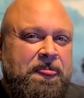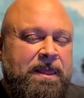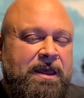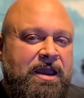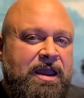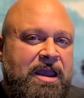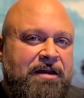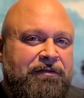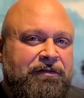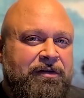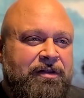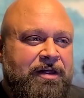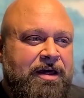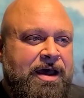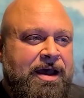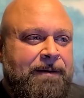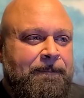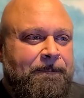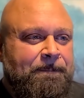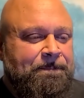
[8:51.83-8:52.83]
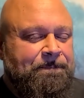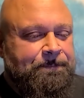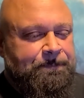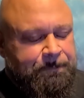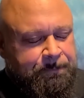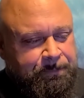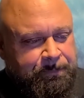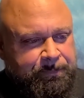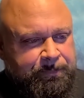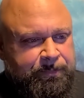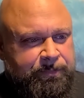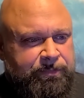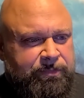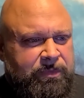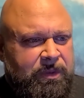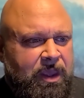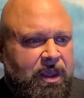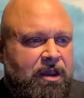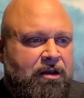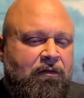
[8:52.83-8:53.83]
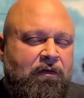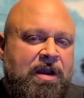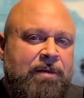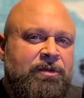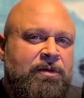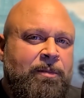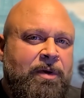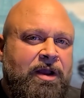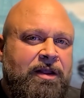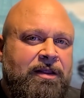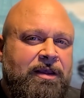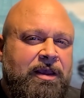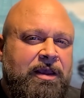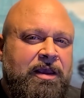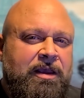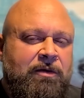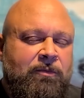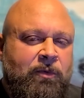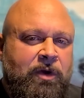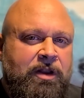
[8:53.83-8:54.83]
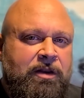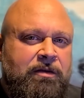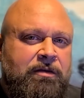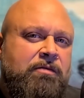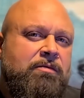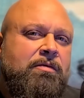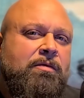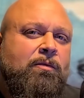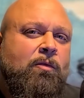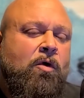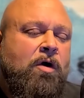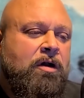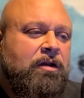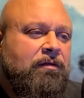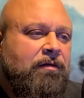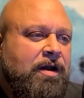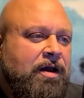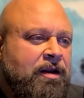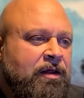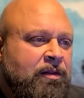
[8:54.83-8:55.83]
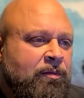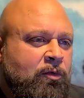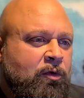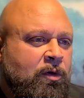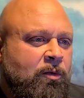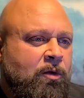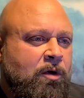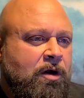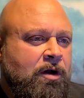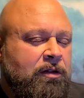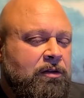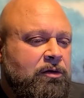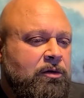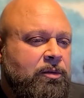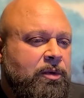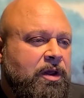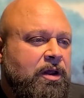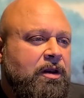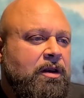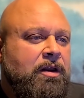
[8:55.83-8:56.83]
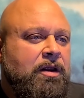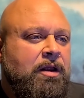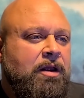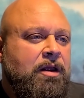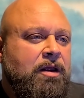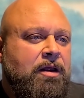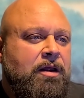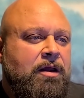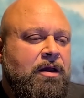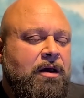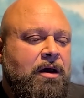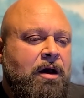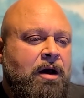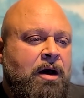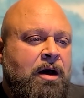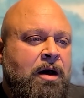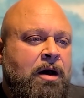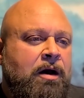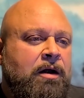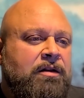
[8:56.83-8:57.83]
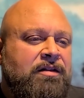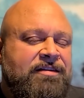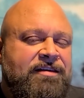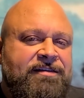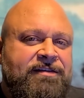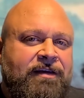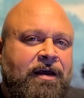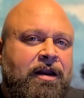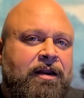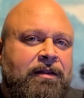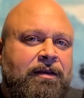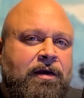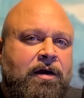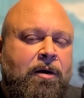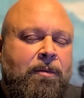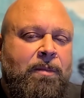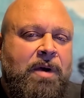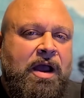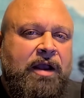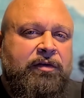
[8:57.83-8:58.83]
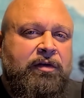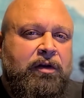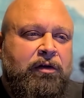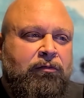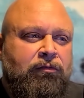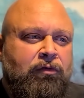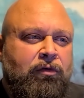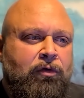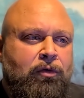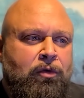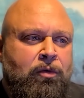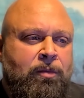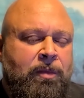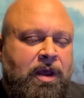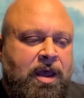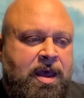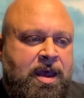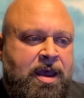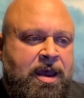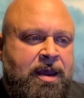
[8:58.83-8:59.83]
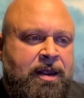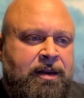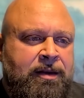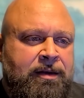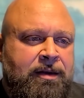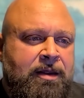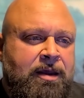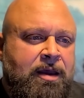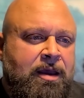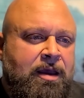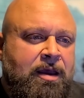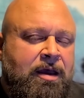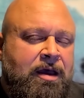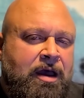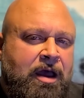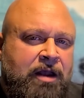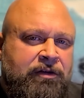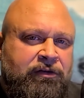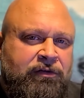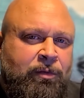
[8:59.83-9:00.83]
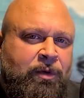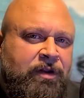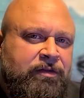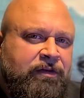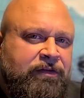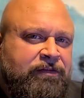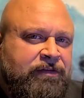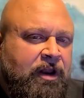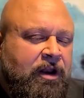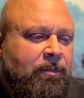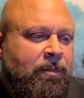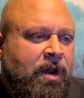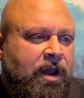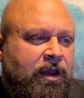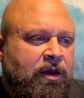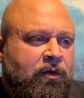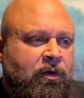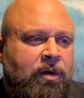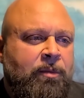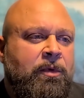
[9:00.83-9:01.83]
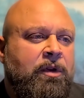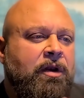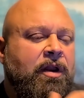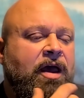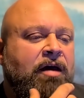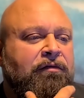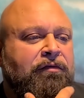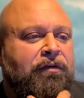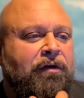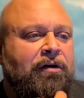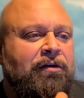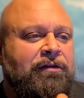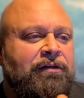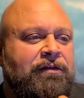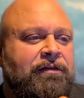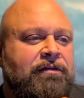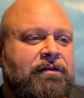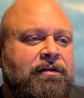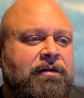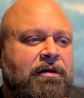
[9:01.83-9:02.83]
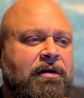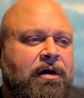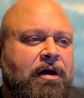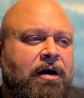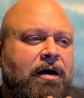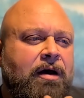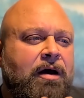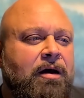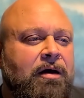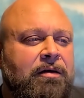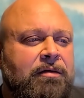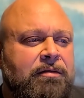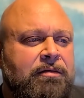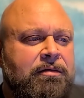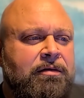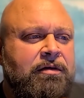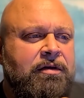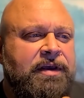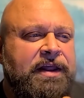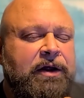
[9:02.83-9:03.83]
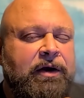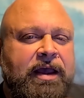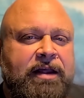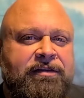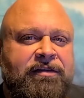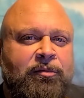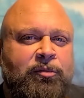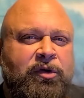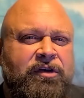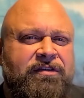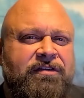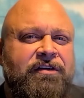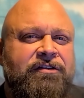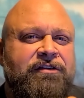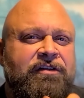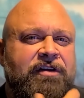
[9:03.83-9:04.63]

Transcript: After that, grabbed a bite to eat, went and walked around on the boardwalk a little bit. Decided to come back to the room, and I just wanted to set up my equipment at first. Get some position.